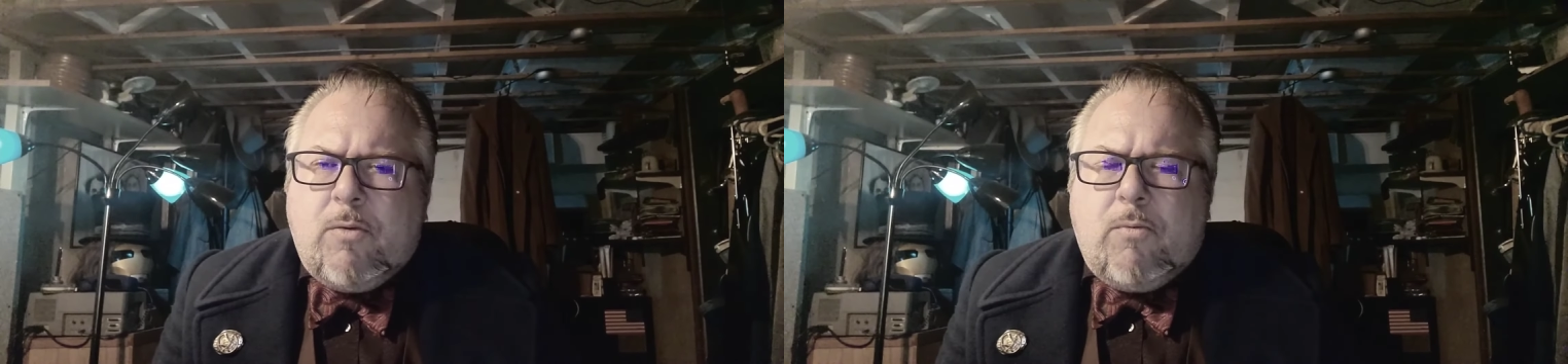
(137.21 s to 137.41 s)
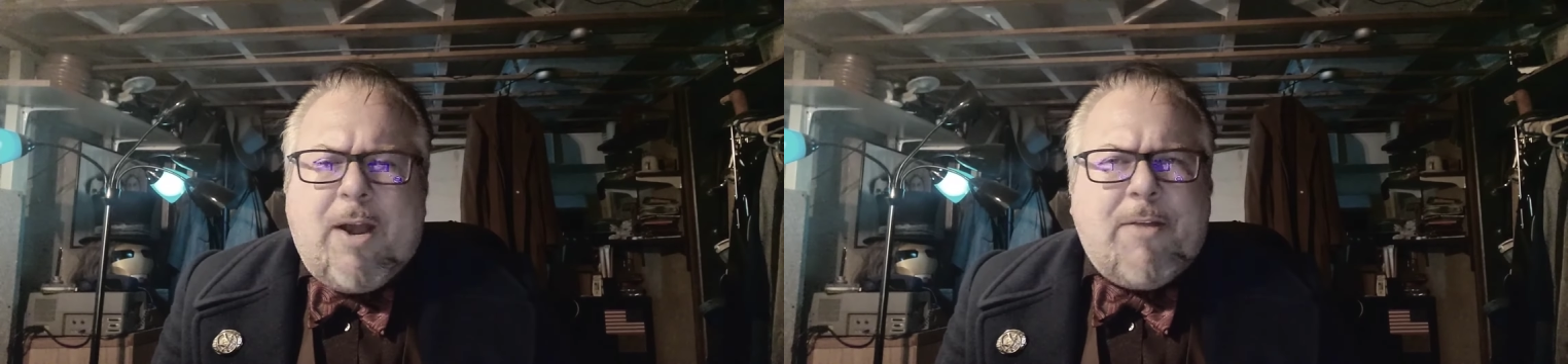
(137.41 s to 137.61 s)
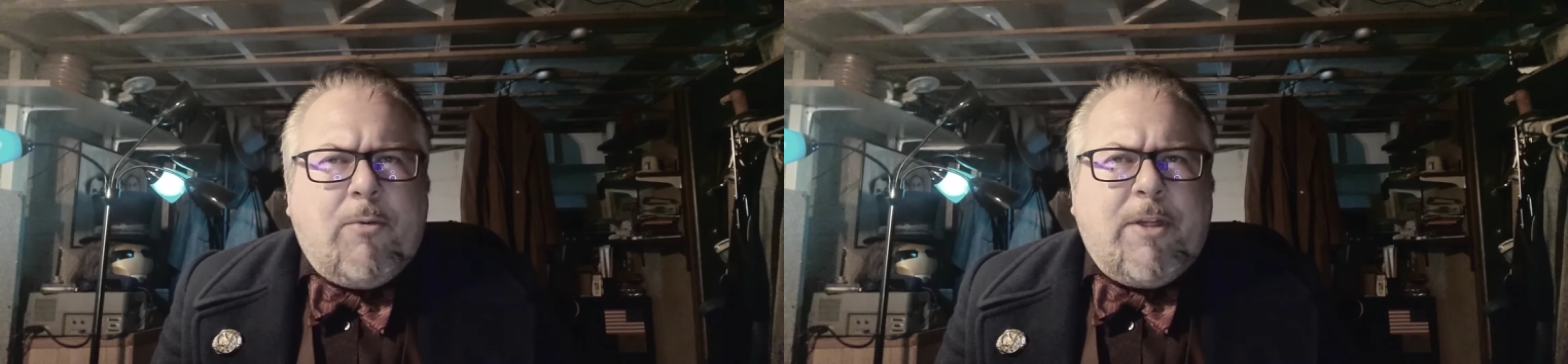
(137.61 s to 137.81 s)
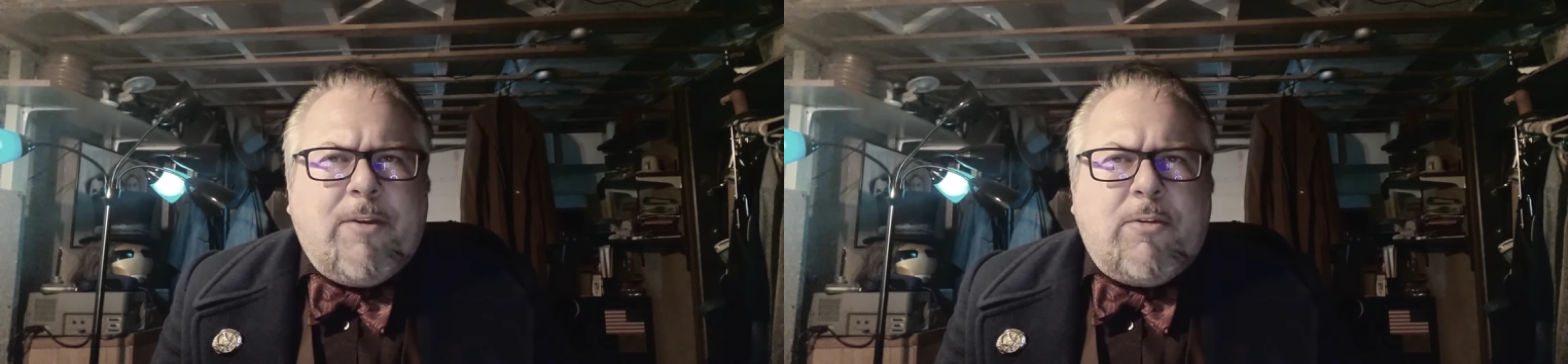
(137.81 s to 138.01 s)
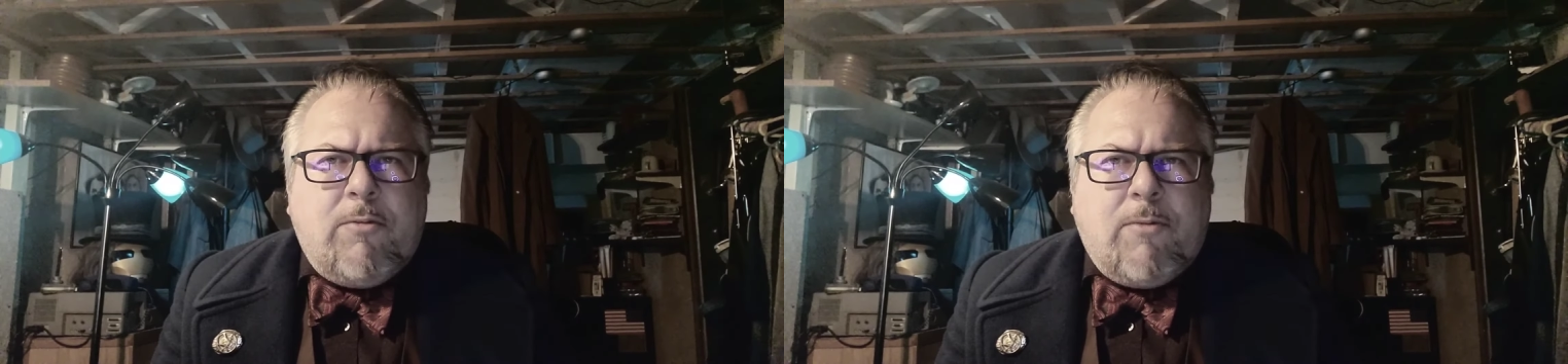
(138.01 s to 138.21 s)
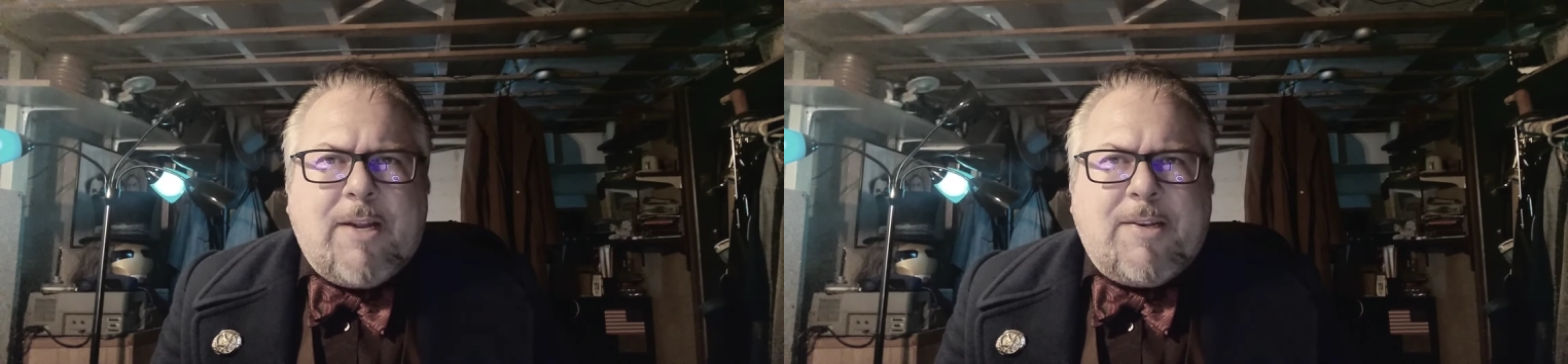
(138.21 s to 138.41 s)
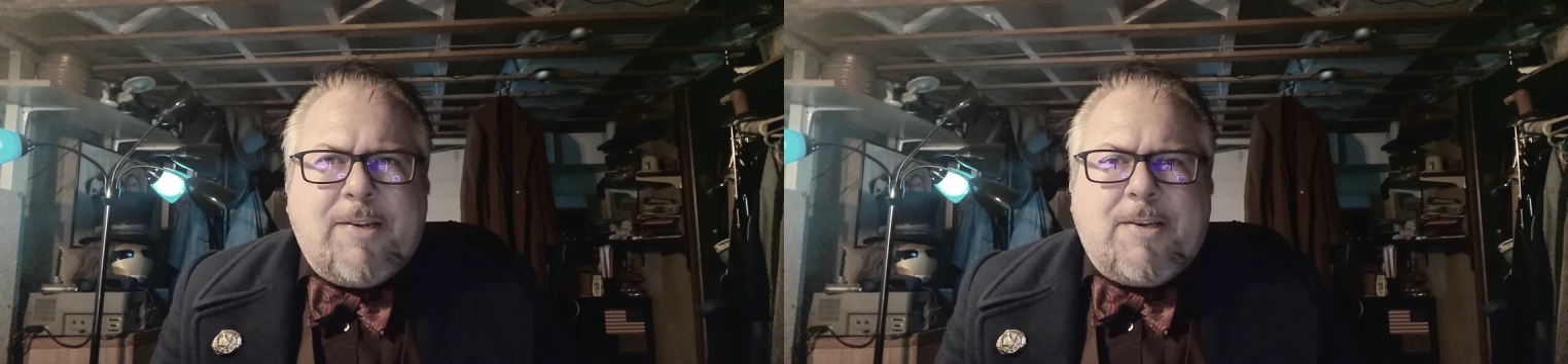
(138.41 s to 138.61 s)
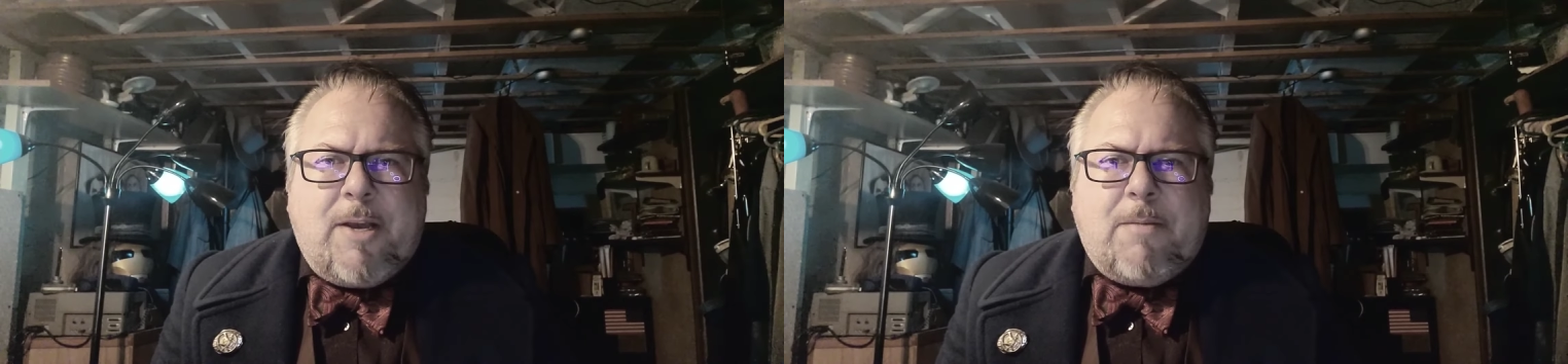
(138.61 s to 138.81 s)
why only the 2 drinks
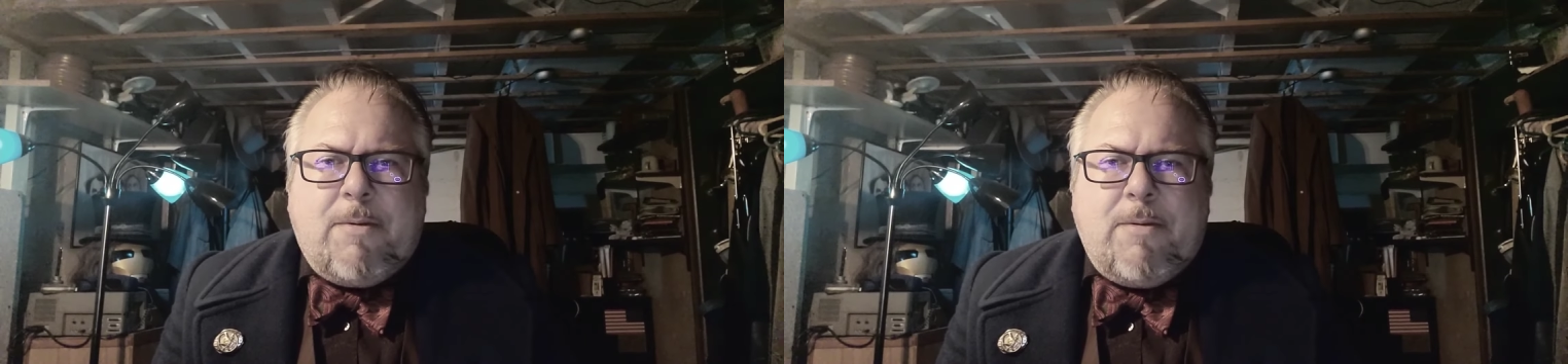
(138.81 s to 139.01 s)
this time?"